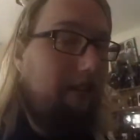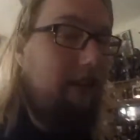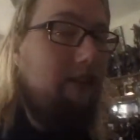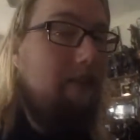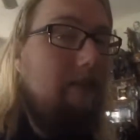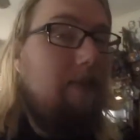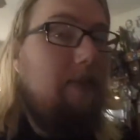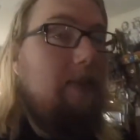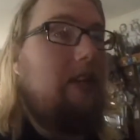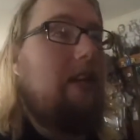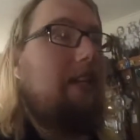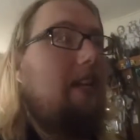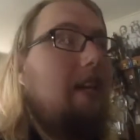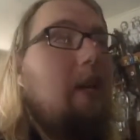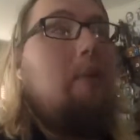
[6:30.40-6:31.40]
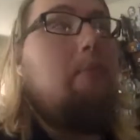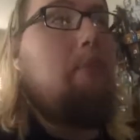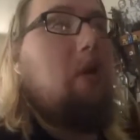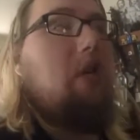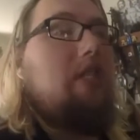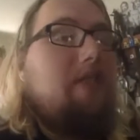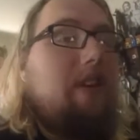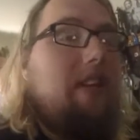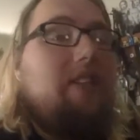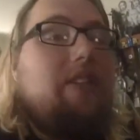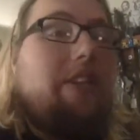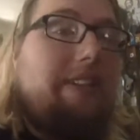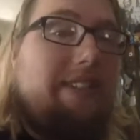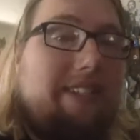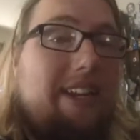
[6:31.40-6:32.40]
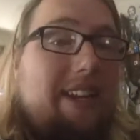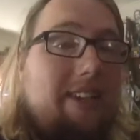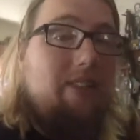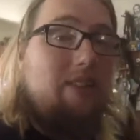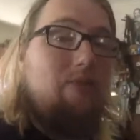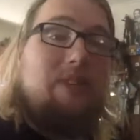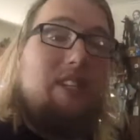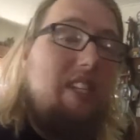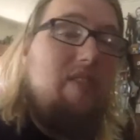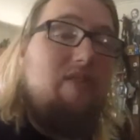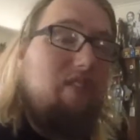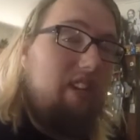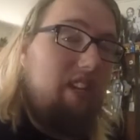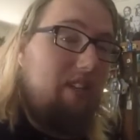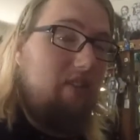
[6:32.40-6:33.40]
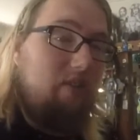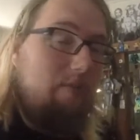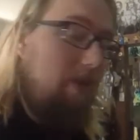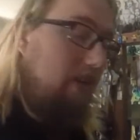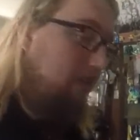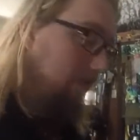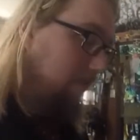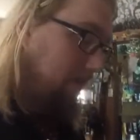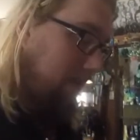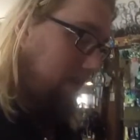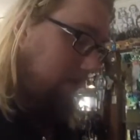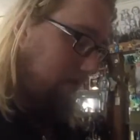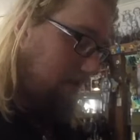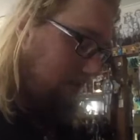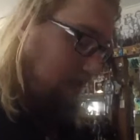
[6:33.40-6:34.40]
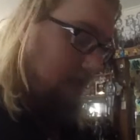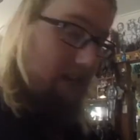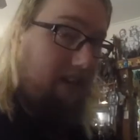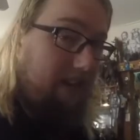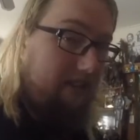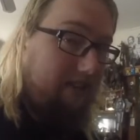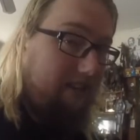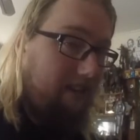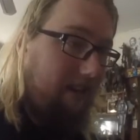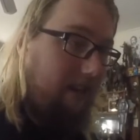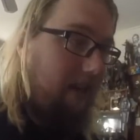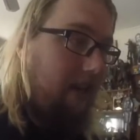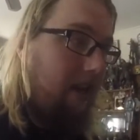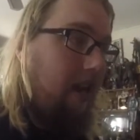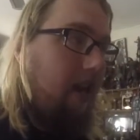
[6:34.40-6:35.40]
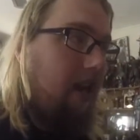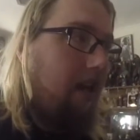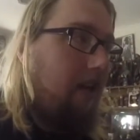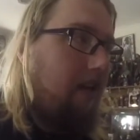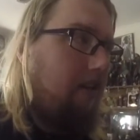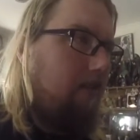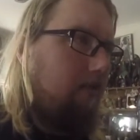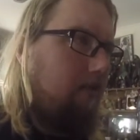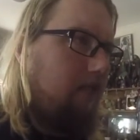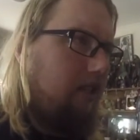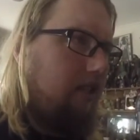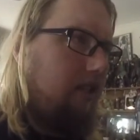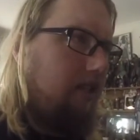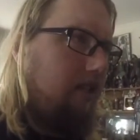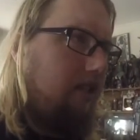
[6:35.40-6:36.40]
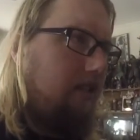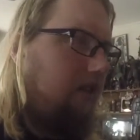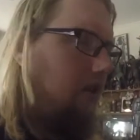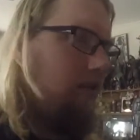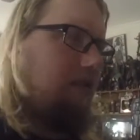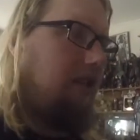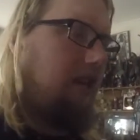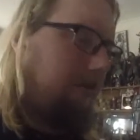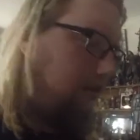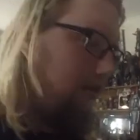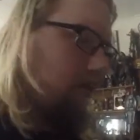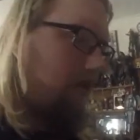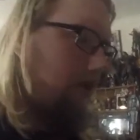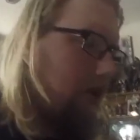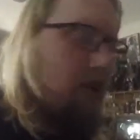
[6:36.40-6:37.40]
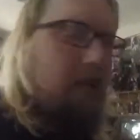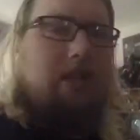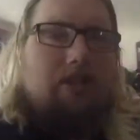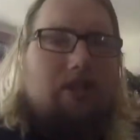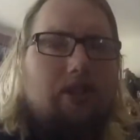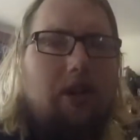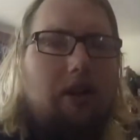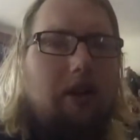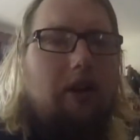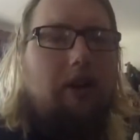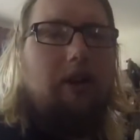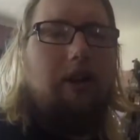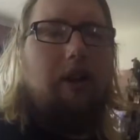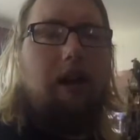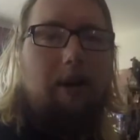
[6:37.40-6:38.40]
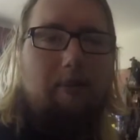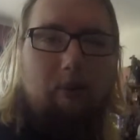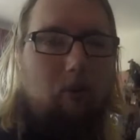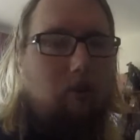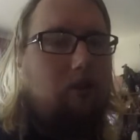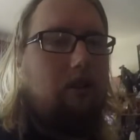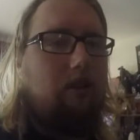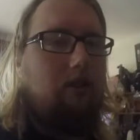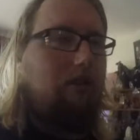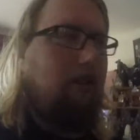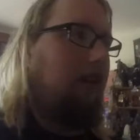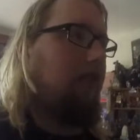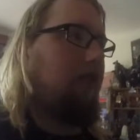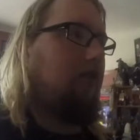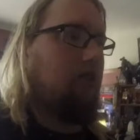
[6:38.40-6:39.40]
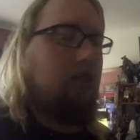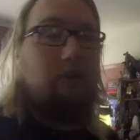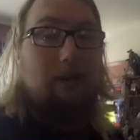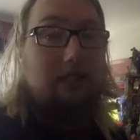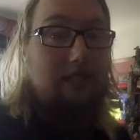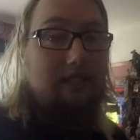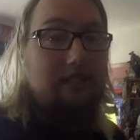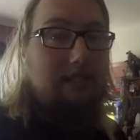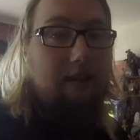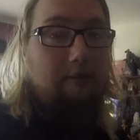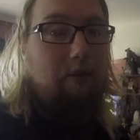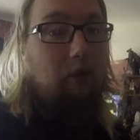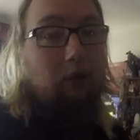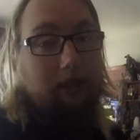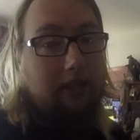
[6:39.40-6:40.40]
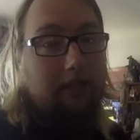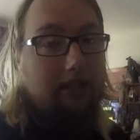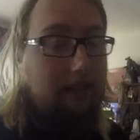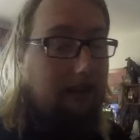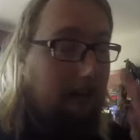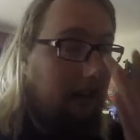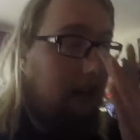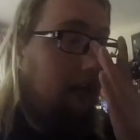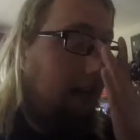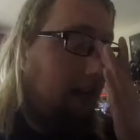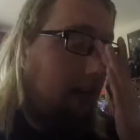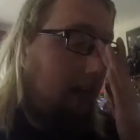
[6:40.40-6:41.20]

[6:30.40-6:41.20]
gift for like post Valentine's Day, because we didn't really do much for Valentine's Day yesterday. Was it yesterday? No, it was the day before. So I bought her a little gift because I went to see Deadpool again today.